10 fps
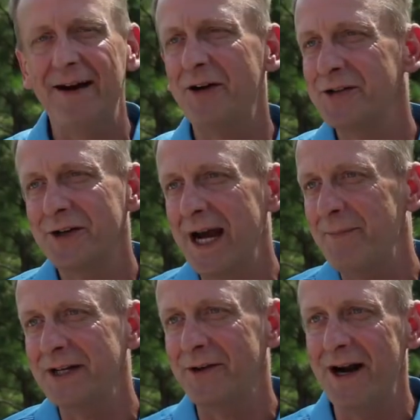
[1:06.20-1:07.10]
I've also got
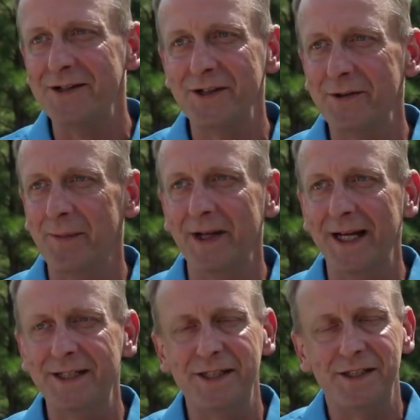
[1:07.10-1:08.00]
my trials and
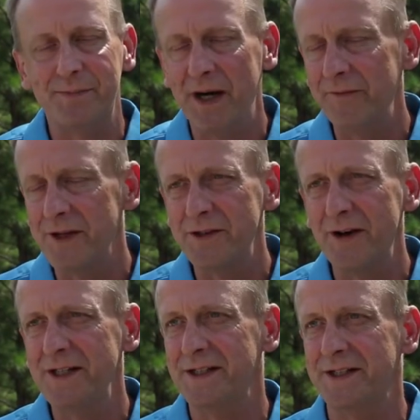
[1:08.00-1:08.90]
tribulations, my
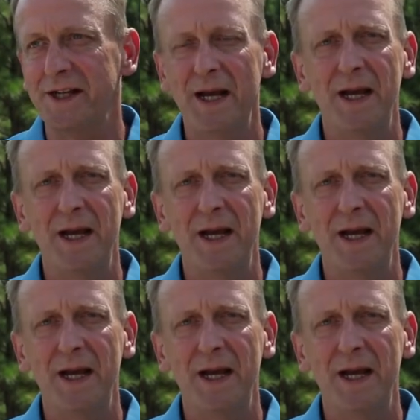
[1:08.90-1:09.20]
frustrations.